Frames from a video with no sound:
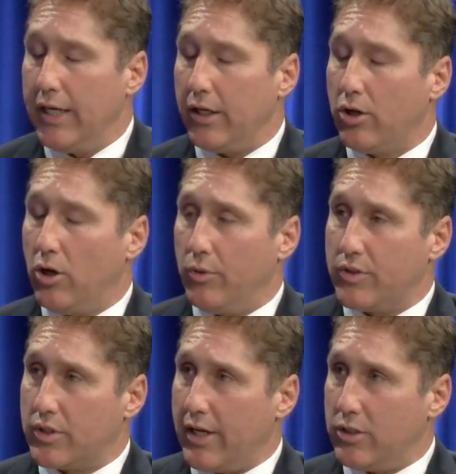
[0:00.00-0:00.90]
It
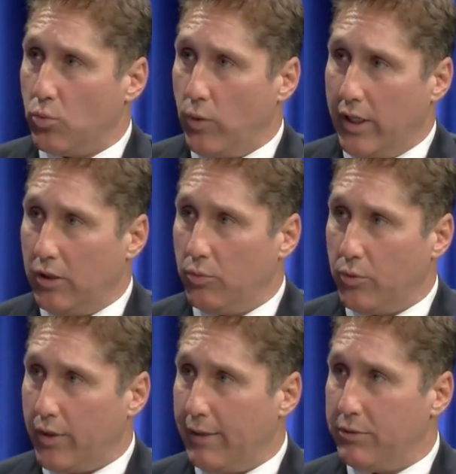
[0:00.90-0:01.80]
coincides well
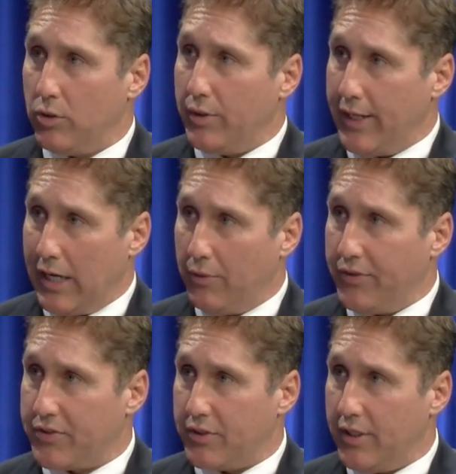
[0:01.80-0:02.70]
with what I'm doing now in
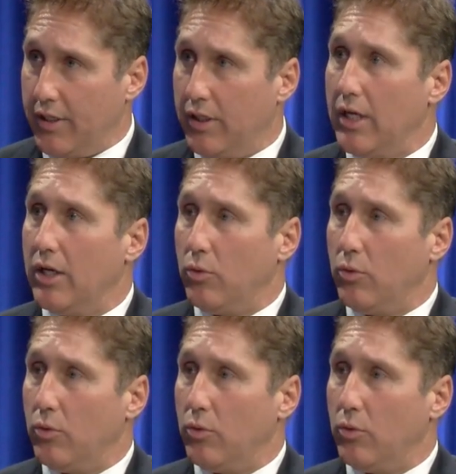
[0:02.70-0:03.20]
the city,